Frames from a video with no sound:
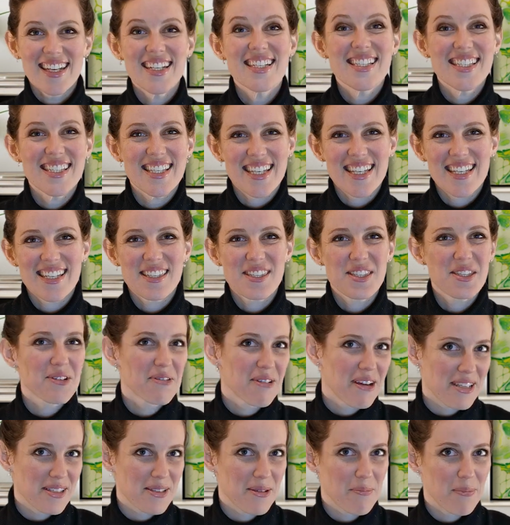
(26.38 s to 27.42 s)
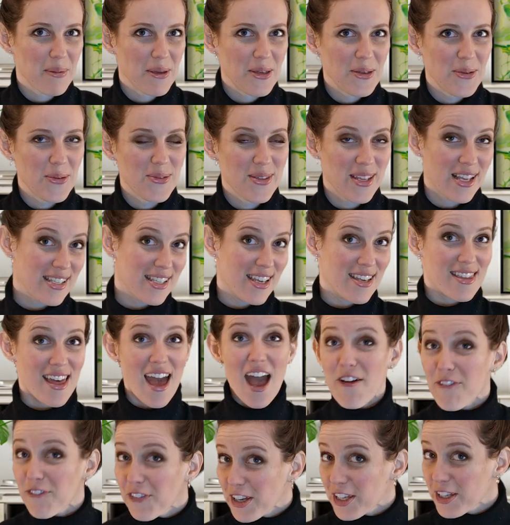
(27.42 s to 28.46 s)
this is the recipe using
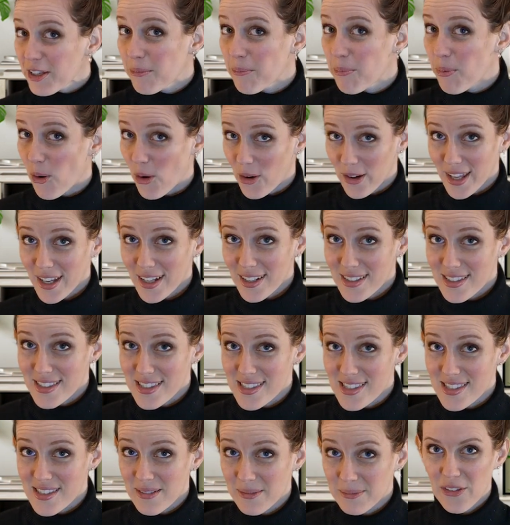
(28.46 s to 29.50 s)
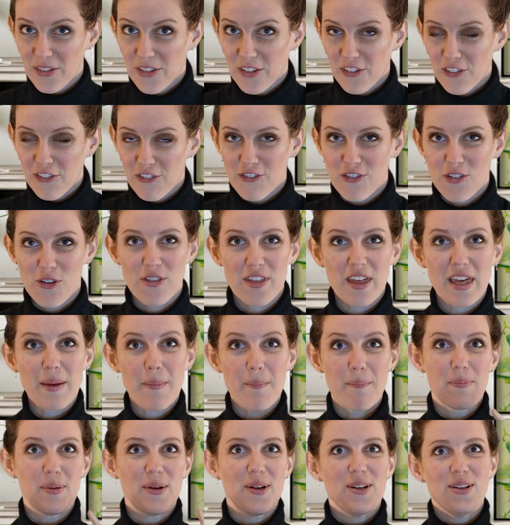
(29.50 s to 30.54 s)
South African products for
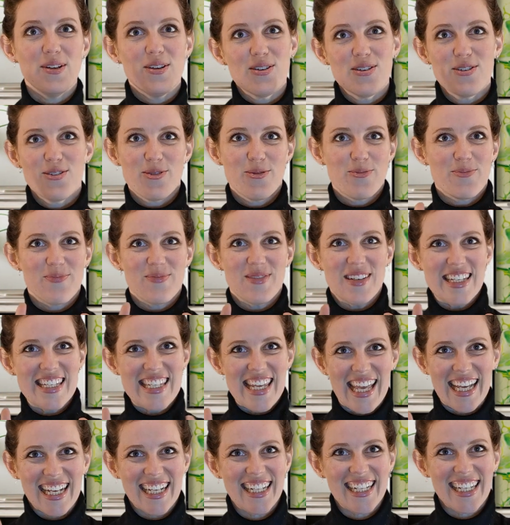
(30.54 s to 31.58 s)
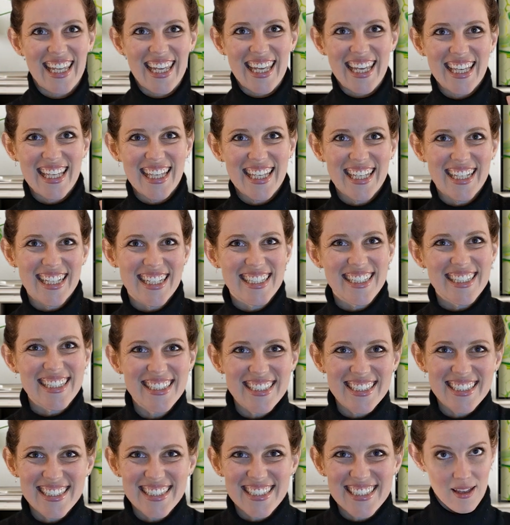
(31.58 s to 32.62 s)
the bloom technique.
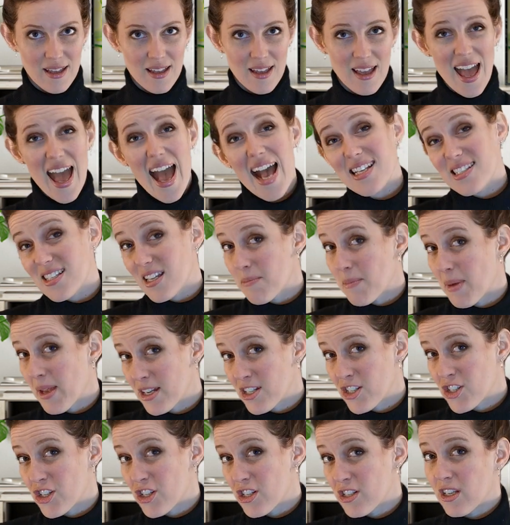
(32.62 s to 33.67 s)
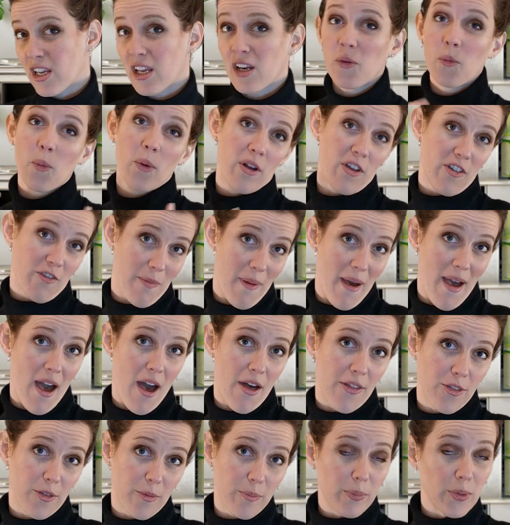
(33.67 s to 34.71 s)
As I mentioned in one of
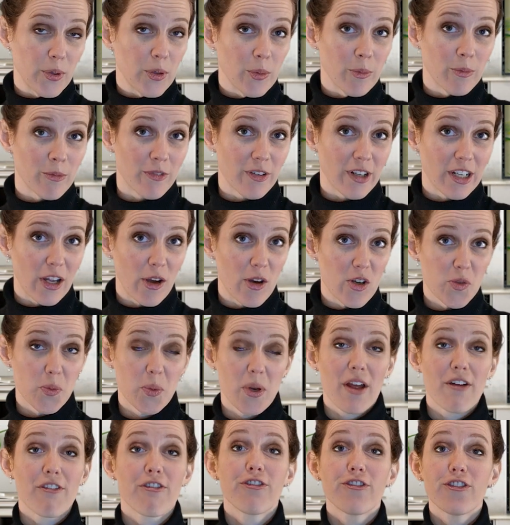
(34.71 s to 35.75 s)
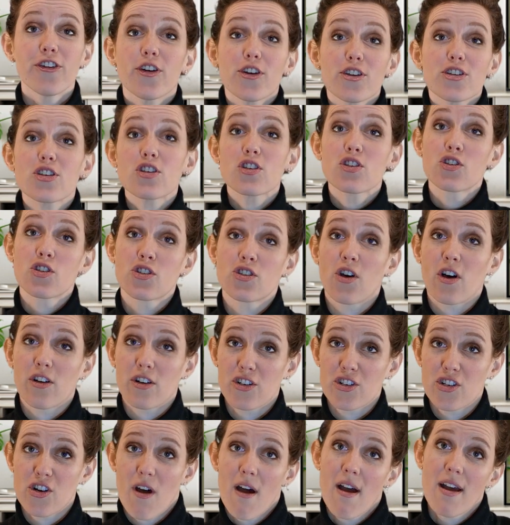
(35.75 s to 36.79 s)
my other bloom videos when I first
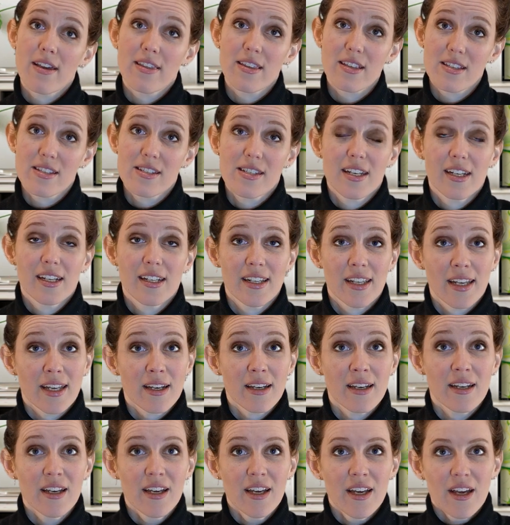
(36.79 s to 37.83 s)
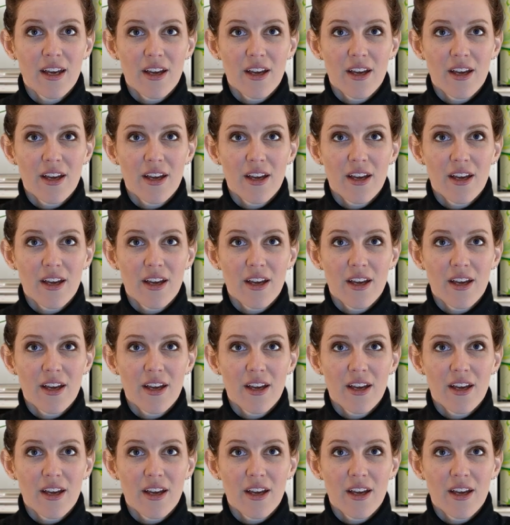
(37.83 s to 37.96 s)
started trying this technique,